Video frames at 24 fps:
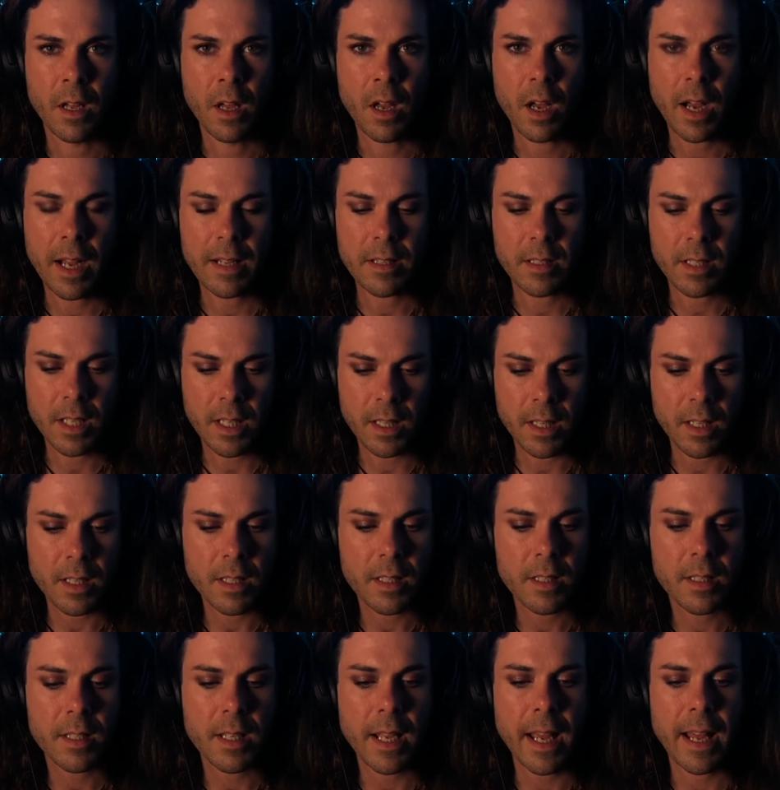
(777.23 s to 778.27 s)
I see
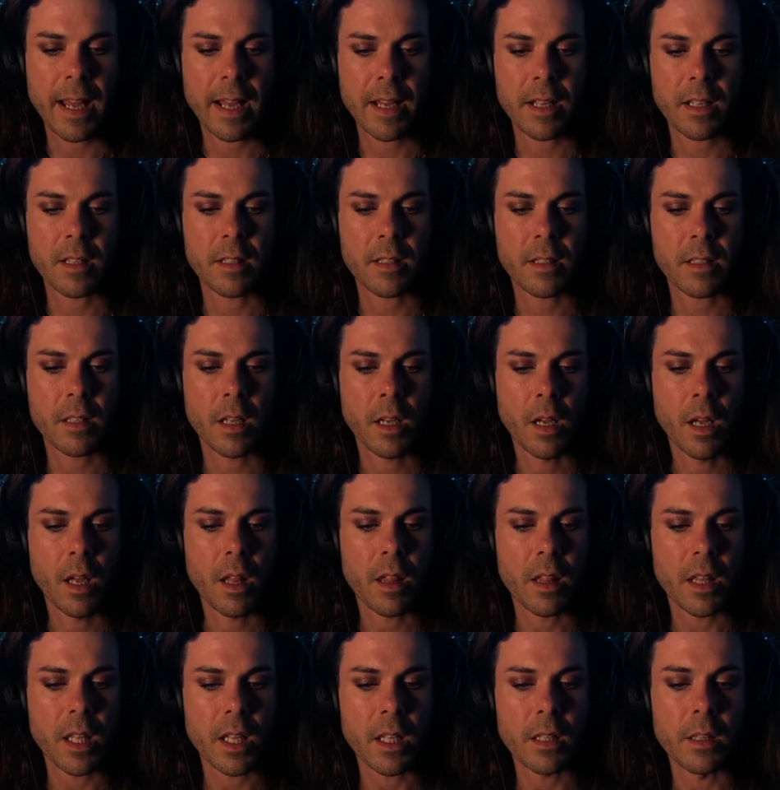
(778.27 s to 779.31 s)
this as
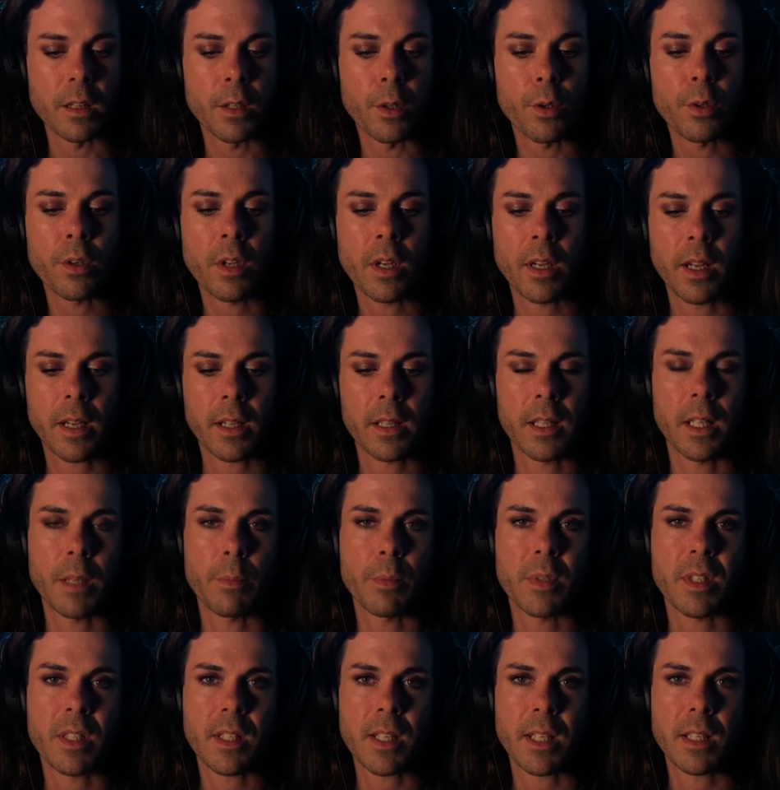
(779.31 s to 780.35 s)
the lunar
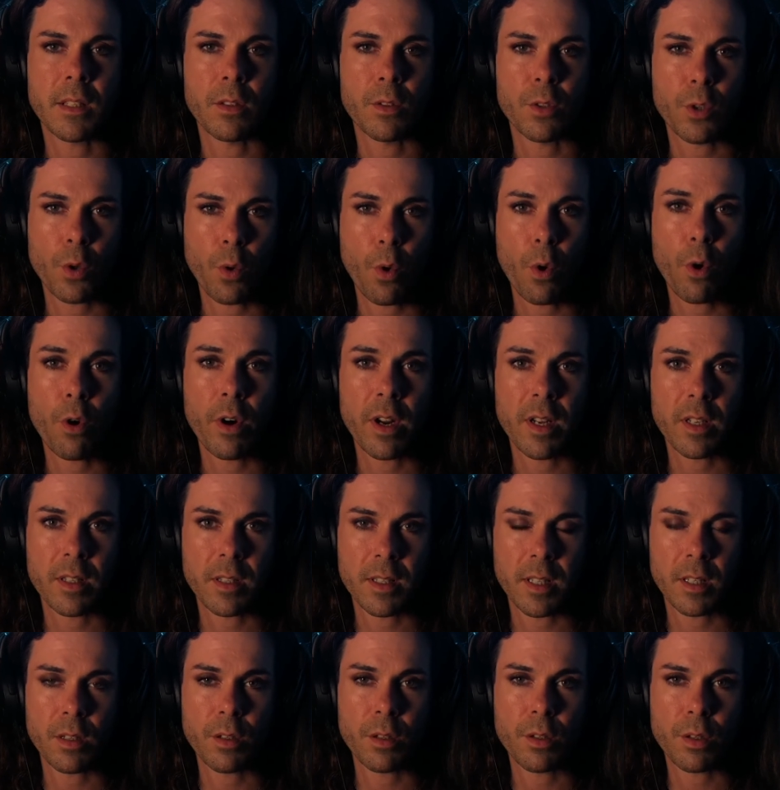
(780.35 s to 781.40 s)
eclipse in Taurus
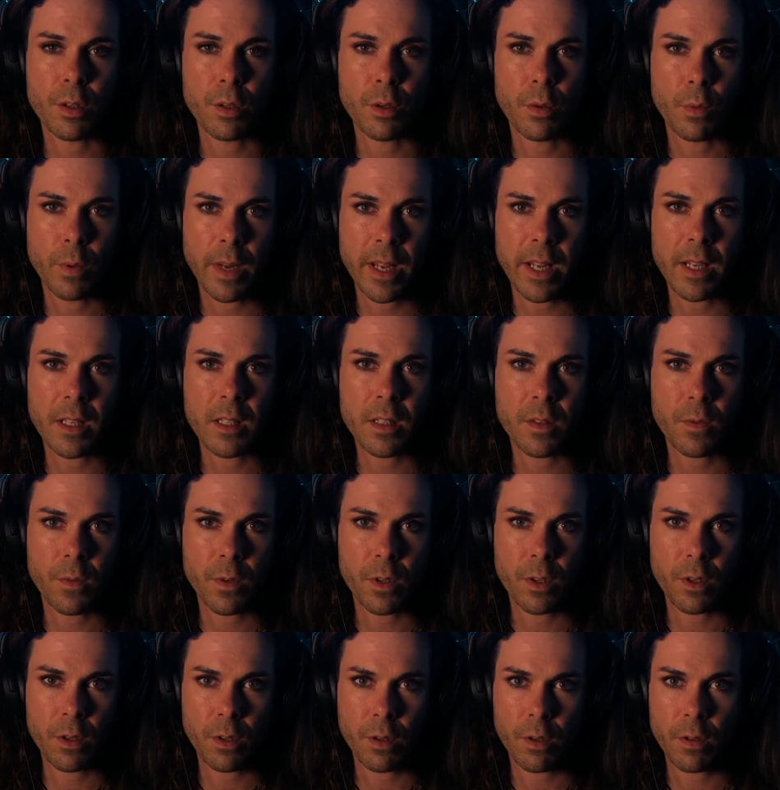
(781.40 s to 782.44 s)
in 2 weeks for
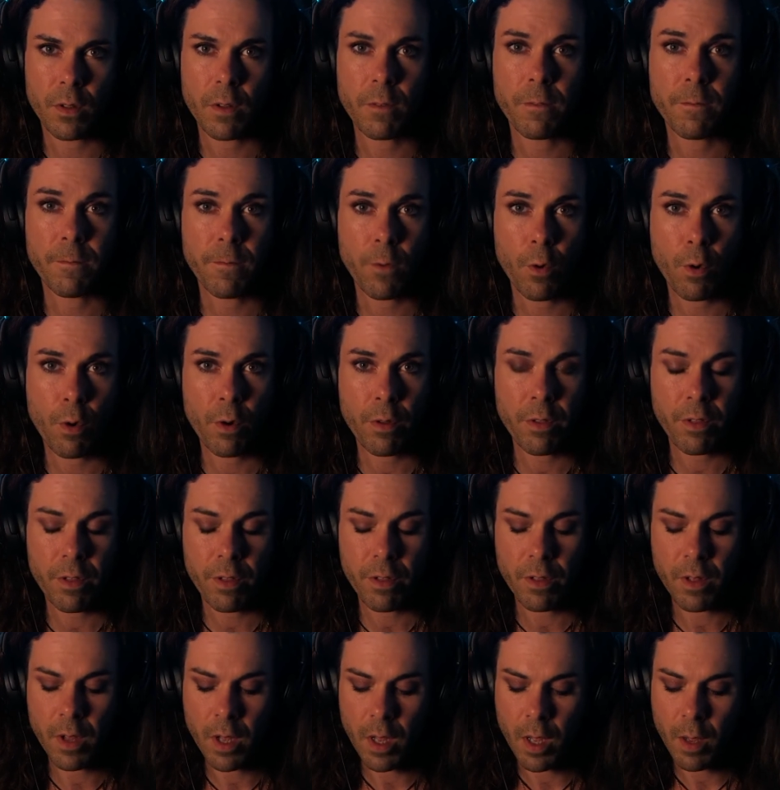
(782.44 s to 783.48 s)
you, the fourth
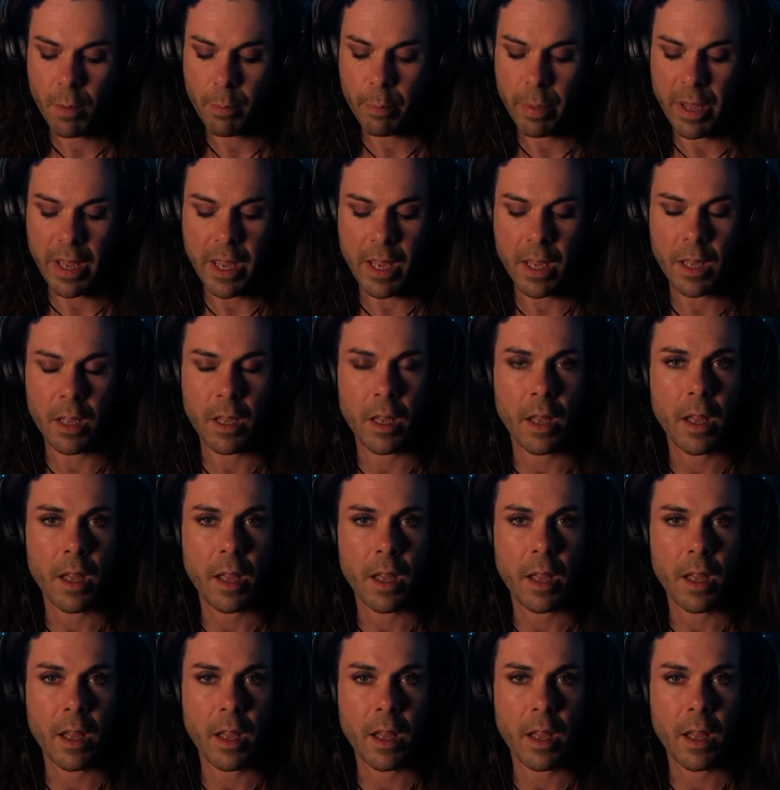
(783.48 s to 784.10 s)
being